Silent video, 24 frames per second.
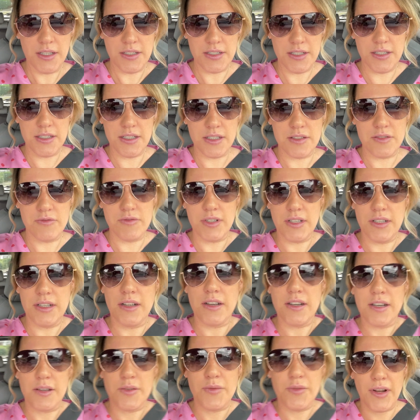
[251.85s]
she does really
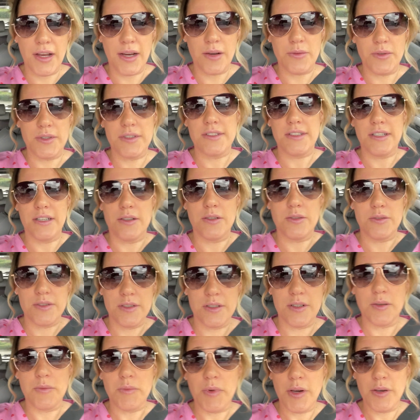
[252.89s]
like flowers now, so
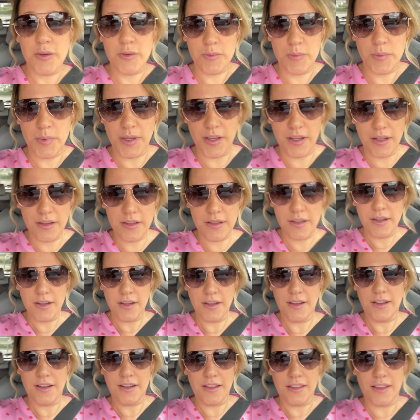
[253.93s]
I'm
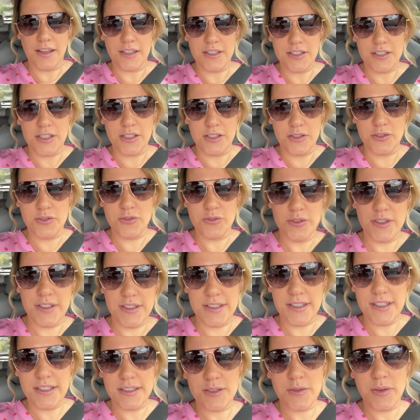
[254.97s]
hoping that she enjoys
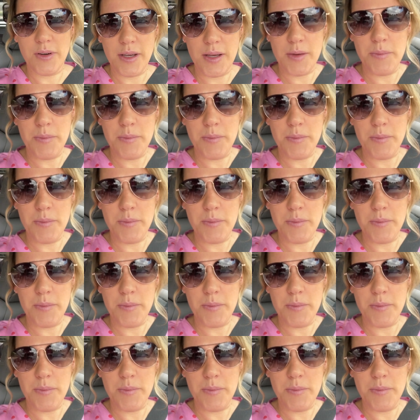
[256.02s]
this quite a